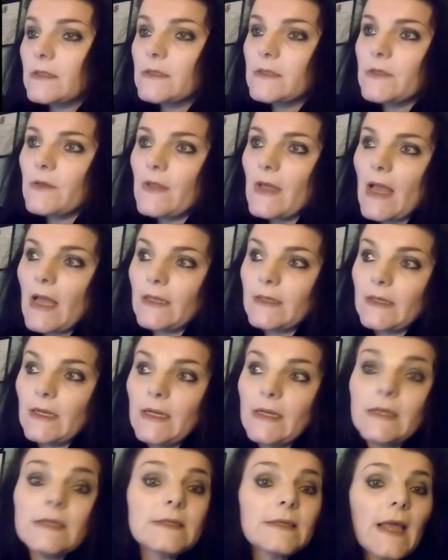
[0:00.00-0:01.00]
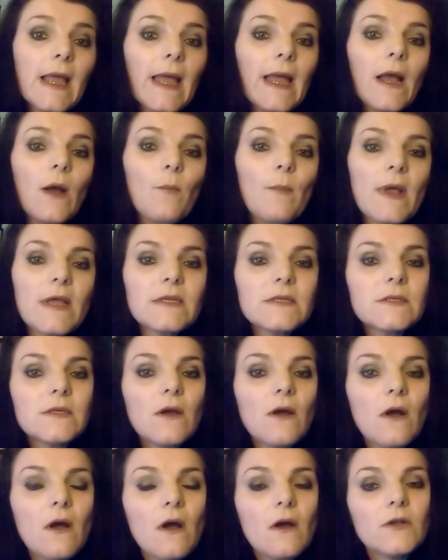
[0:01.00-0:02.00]
that is how
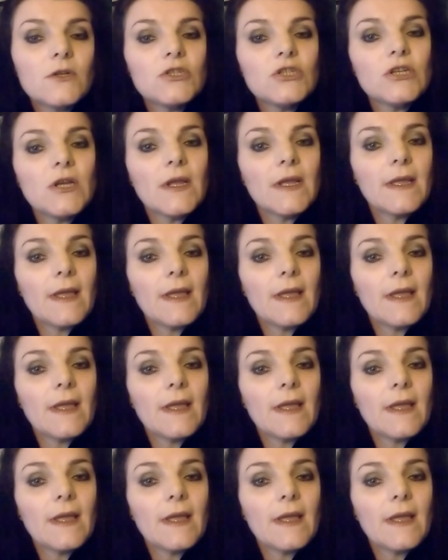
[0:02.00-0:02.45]
massage